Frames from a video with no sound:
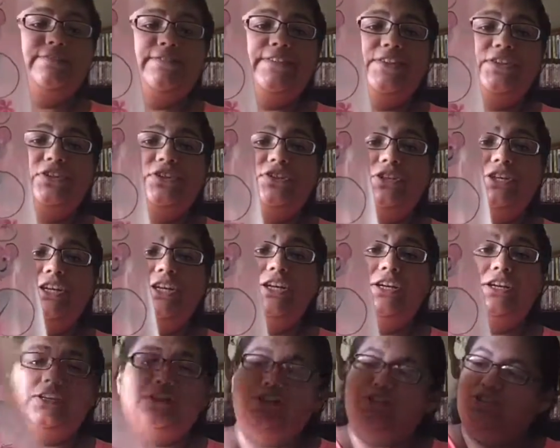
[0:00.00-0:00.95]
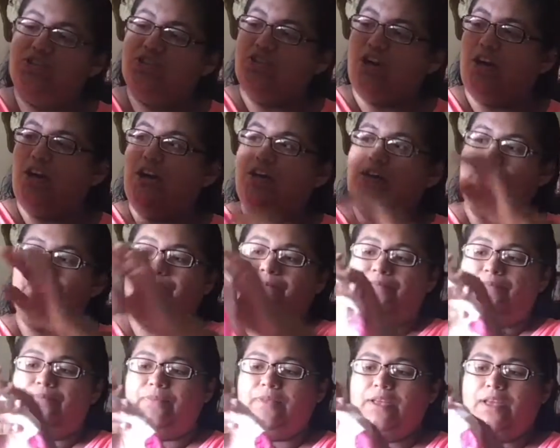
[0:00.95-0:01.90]
fishy shirt
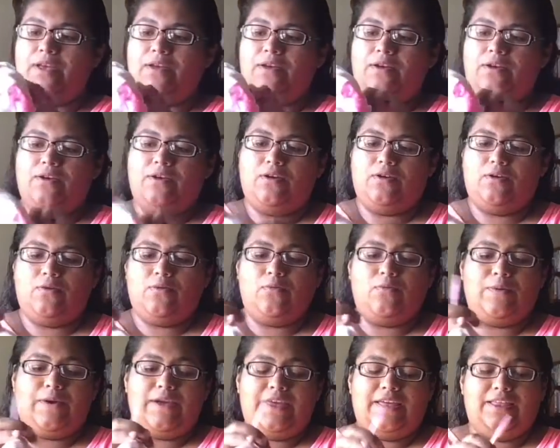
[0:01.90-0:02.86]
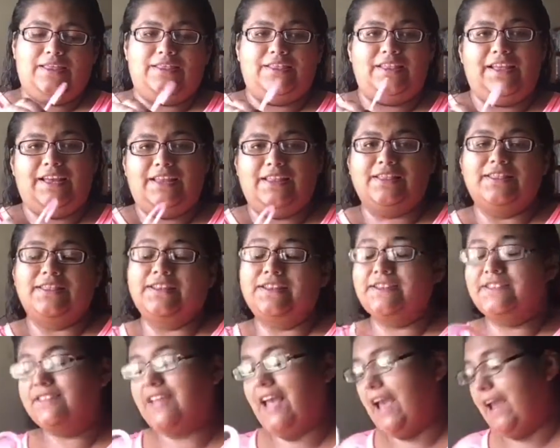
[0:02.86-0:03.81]
with like the
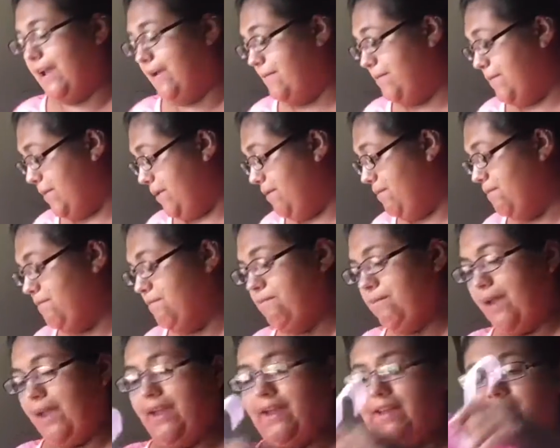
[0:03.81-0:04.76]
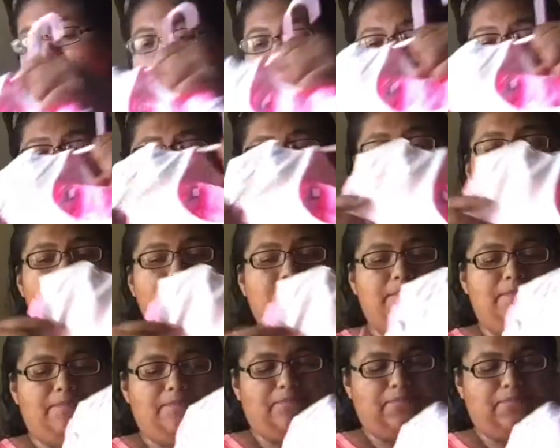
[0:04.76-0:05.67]
same pants, but